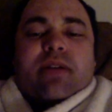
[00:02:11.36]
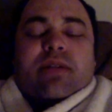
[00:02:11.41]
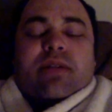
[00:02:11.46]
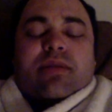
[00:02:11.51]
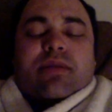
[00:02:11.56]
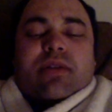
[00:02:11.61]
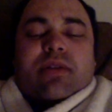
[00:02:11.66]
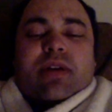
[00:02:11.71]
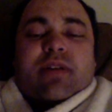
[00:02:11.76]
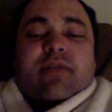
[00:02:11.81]

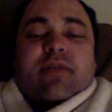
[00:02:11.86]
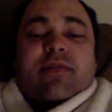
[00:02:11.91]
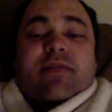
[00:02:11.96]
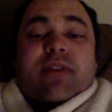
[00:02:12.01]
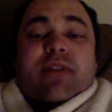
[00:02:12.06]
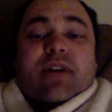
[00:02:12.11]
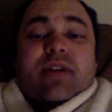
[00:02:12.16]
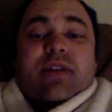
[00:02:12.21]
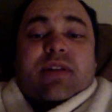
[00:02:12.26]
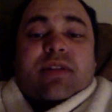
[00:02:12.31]
run
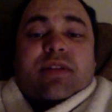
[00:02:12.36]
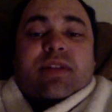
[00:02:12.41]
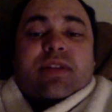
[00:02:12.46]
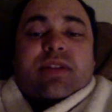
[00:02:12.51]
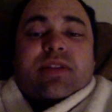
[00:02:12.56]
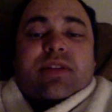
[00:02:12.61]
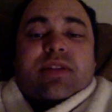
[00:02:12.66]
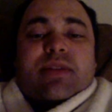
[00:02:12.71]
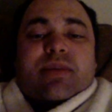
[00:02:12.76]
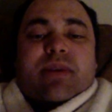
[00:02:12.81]
farther
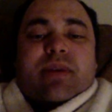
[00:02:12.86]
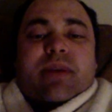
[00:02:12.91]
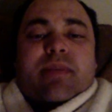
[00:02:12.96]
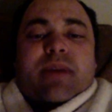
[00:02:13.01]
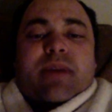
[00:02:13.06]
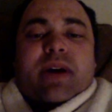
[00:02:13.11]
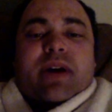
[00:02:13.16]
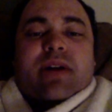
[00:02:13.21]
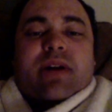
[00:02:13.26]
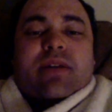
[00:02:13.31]
than three
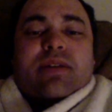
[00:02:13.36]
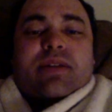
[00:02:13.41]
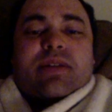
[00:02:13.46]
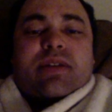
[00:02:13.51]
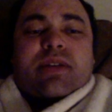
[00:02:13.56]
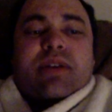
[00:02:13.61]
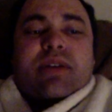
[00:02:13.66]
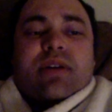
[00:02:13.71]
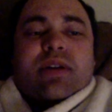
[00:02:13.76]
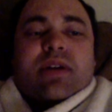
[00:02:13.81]
miles.
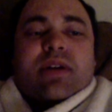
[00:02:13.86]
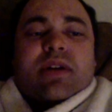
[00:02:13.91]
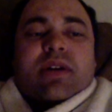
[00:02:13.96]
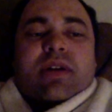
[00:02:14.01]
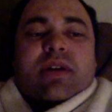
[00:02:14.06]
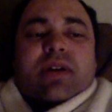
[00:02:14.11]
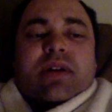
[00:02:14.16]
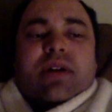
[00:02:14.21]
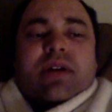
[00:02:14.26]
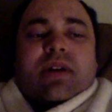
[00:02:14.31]

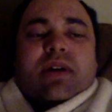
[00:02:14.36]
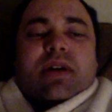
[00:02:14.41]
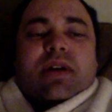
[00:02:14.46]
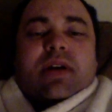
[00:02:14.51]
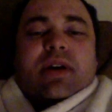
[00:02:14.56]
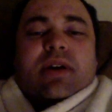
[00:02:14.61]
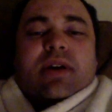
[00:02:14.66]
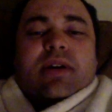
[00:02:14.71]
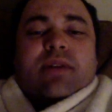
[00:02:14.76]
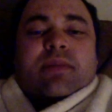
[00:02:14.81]

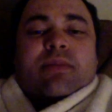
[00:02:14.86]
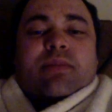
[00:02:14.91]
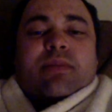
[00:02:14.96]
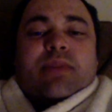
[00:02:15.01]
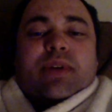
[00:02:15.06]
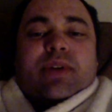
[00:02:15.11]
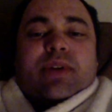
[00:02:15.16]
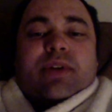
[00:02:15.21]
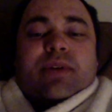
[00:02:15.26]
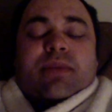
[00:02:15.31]
Um,
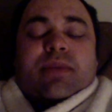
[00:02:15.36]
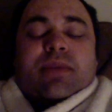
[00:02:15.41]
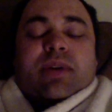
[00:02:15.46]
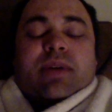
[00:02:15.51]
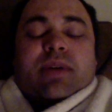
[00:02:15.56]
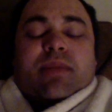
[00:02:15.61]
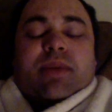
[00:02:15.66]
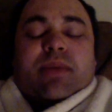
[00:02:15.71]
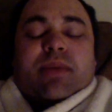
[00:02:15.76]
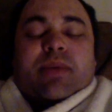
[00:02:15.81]
but don't want to
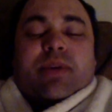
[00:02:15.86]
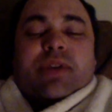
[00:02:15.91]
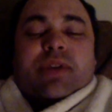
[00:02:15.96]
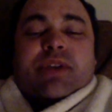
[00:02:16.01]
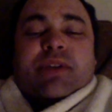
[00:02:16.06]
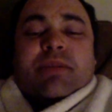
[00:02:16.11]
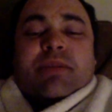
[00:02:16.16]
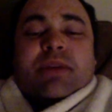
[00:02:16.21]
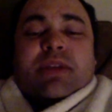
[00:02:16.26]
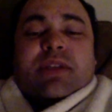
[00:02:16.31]
be
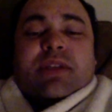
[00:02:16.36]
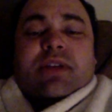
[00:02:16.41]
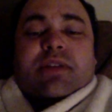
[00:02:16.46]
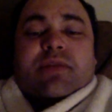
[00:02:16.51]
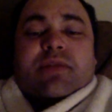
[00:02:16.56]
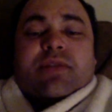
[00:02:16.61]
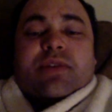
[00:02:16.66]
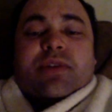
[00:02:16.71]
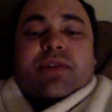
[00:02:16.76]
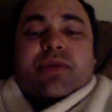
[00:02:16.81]
pushing
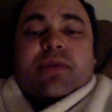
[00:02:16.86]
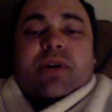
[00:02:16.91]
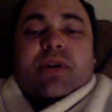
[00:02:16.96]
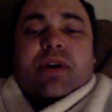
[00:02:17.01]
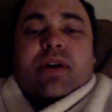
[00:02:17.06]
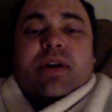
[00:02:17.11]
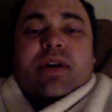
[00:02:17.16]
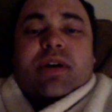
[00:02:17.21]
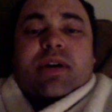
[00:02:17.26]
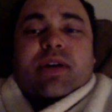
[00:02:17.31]
myself too
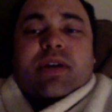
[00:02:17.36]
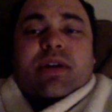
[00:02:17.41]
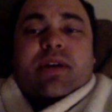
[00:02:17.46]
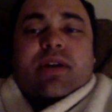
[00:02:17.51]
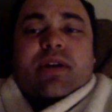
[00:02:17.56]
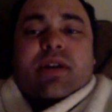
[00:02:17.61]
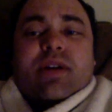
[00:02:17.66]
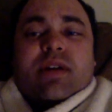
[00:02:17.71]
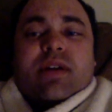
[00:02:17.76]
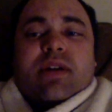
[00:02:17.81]
hard.
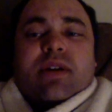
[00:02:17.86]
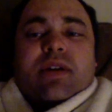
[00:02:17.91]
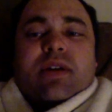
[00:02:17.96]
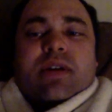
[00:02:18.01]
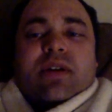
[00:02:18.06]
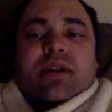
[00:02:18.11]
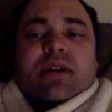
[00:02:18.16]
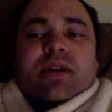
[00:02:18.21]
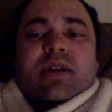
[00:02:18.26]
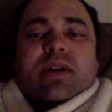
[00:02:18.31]

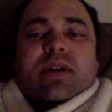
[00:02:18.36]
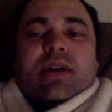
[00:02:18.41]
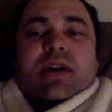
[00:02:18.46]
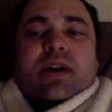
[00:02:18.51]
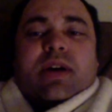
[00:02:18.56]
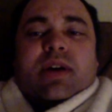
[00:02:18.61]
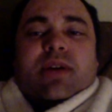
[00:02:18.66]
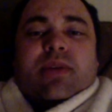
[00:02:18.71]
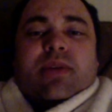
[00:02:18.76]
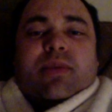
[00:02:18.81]

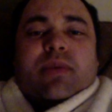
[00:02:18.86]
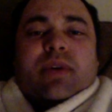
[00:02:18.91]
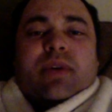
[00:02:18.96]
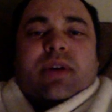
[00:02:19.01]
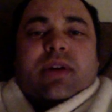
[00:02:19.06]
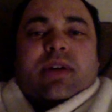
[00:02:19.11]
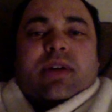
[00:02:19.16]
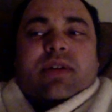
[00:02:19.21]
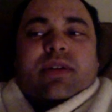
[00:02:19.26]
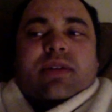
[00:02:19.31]
I don't want
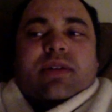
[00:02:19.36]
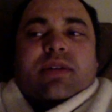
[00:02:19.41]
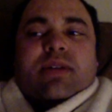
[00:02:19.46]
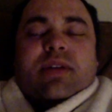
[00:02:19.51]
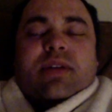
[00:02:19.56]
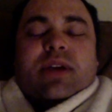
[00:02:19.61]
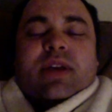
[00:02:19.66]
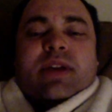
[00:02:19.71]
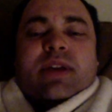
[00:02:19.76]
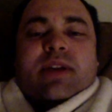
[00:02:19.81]
to
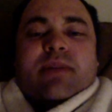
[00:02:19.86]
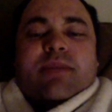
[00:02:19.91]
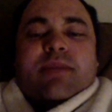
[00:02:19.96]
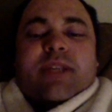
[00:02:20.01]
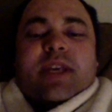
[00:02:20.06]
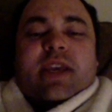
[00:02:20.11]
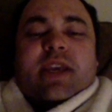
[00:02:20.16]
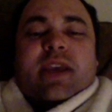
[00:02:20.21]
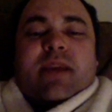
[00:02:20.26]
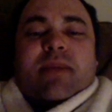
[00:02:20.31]
end up
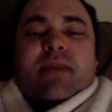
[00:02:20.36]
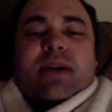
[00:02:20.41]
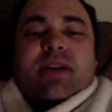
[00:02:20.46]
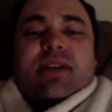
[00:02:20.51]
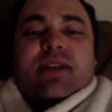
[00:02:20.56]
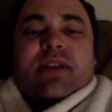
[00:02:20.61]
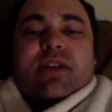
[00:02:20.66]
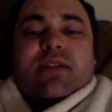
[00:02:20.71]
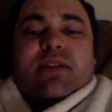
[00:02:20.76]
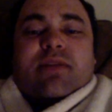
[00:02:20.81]
taking
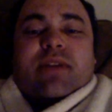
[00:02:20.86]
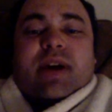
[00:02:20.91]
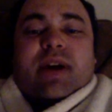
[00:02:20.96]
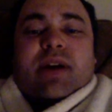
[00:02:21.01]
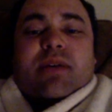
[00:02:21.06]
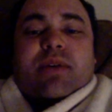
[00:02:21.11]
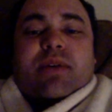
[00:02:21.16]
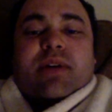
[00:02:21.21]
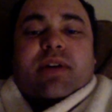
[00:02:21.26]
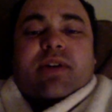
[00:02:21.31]
myself
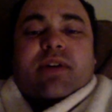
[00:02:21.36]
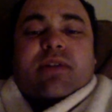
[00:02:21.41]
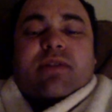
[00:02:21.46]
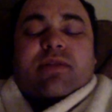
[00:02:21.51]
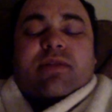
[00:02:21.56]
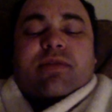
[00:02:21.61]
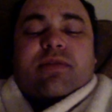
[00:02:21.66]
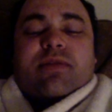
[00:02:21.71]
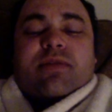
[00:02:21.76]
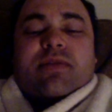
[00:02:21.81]
out
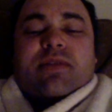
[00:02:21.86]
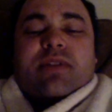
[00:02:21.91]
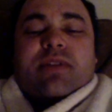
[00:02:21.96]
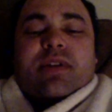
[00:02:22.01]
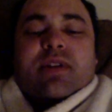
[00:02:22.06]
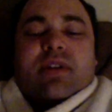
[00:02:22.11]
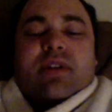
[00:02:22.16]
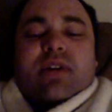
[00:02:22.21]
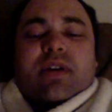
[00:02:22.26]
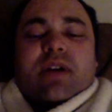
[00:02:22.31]
of
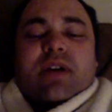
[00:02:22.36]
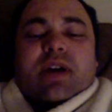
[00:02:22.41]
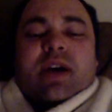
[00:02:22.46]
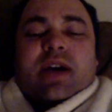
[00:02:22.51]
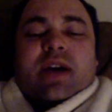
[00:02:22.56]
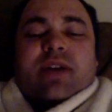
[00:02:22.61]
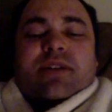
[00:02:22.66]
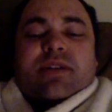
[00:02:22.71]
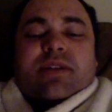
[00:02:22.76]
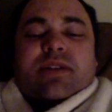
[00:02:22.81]

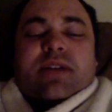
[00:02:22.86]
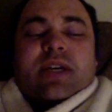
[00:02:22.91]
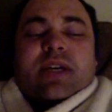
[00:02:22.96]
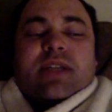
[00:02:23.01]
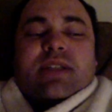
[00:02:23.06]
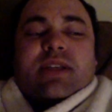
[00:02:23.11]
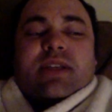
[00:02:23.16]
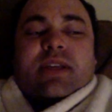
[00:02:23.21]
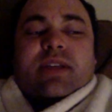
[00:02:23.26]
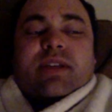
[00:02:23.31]

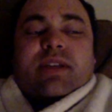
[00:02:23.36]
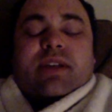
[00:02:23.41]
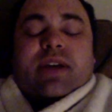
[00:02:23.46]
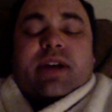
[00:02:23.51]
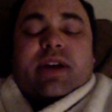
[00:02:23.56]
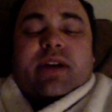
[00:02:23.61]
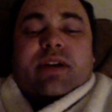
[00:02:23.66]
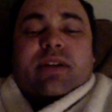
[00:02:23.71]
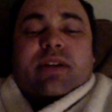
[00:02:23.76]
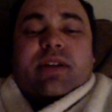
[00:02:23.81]
exercising
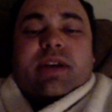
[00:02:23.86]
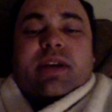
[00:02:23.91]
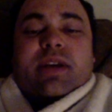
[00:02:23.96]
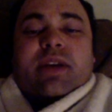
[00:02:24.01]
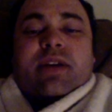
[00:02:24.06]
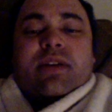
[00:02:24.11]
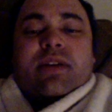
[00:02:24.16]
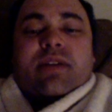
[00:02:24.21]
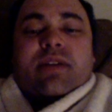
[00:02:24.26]
entirely